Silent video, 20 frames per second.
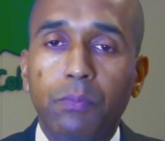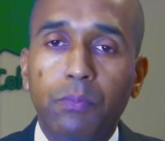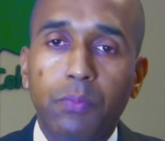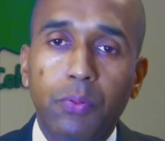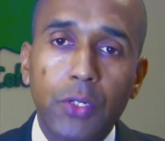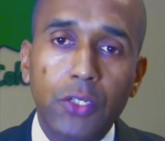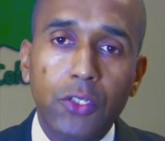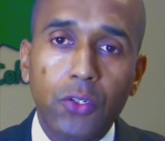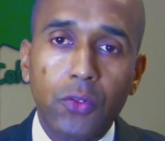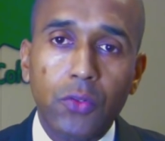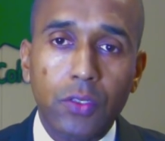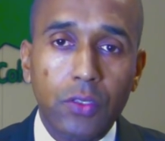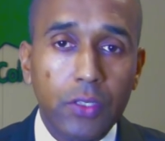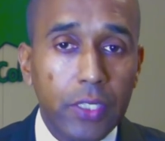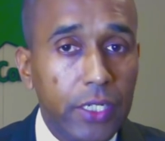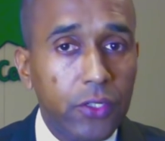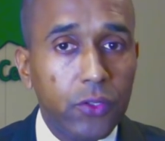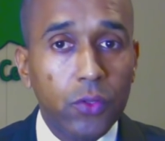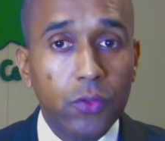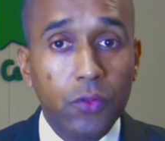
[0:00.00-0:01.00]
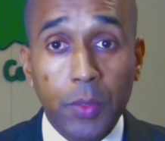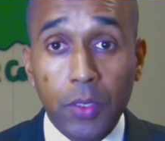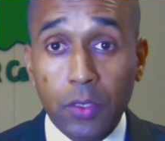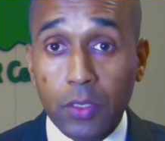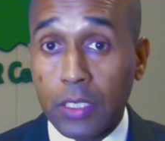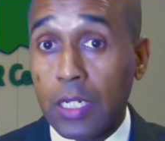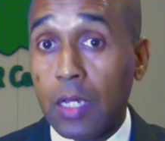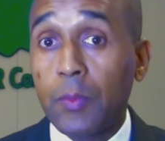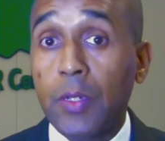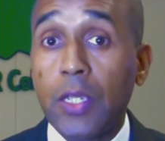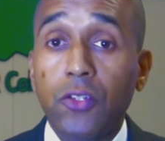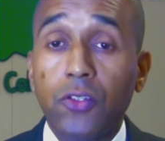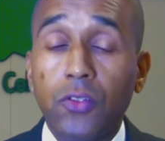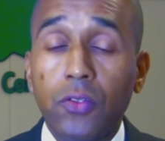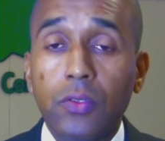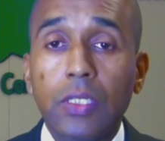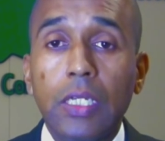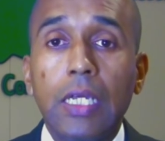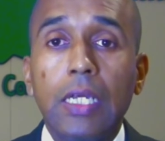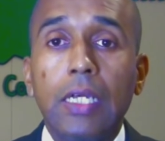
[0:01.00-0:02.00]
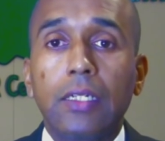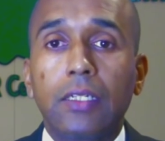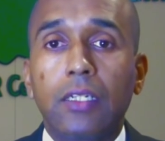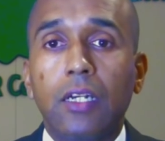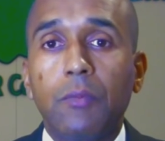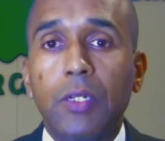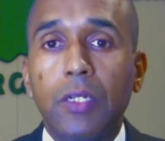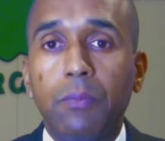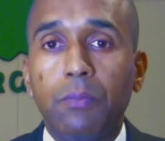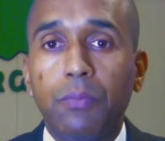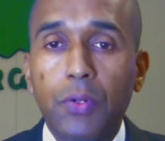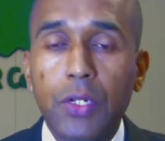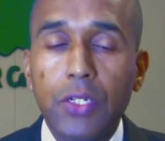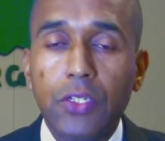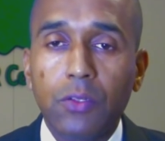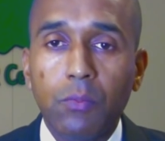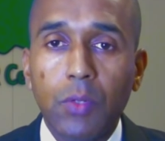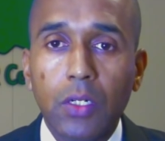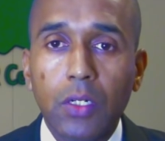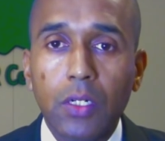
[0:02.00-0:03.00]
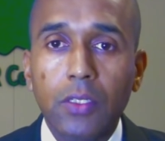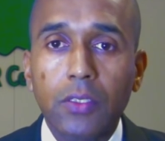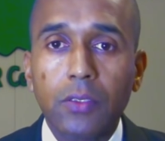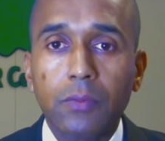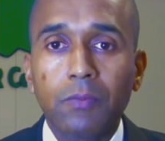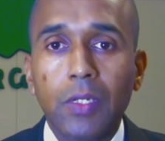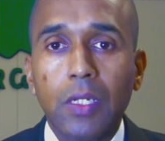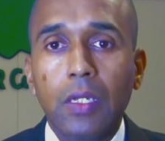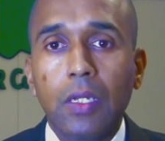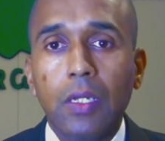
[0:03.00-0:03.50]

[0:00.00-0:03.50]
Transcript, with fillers: preachers and teachers from other denominations come in and preach among us.